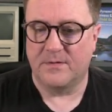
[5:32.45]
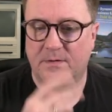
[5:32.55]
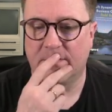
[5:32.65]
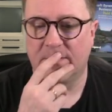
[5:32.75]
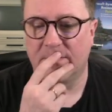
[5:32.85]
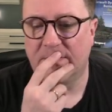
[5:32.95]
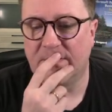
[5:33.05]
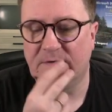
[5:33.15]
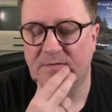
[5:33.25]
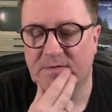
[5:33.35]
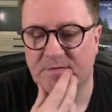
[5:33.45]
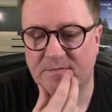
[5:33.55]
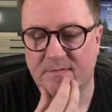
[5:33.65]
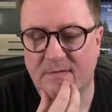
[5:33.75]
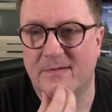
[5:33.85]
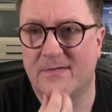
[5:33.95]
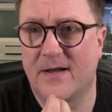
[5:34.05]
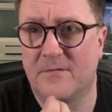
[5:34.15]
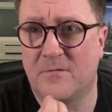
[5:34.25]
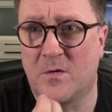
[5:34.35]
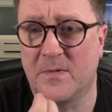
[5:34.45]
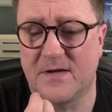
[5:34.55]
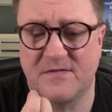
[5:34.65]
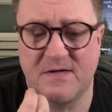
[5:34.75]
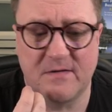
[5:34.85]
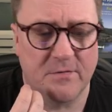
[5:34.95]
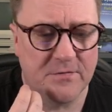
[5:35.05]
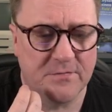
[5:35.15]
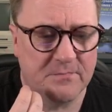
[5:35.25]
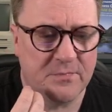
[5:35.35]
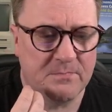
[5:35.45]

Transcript: the format is SQL.